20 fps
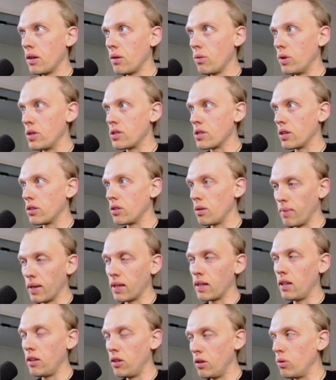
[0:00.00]
which I
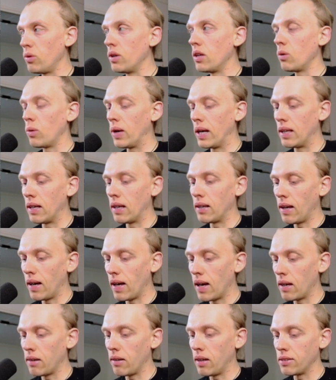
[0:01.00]
typically do in a way that
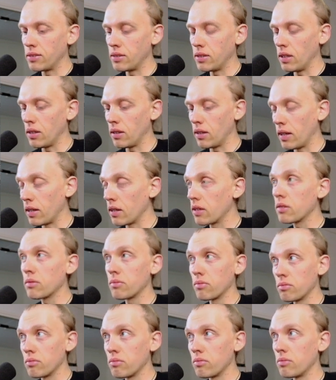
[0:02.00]
I sing like
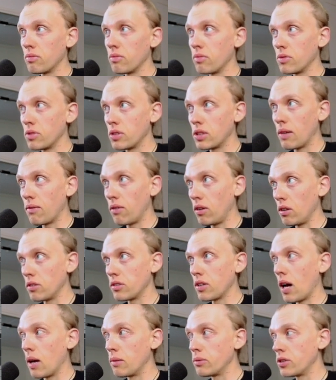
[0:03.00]
several
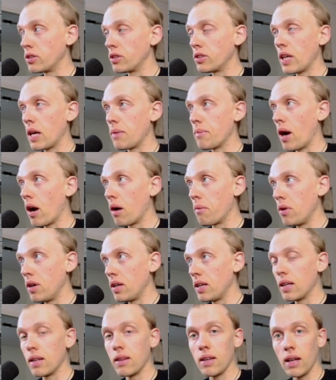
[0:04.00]
times the same
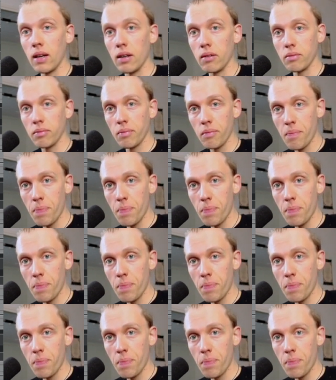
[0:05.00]
harmony and then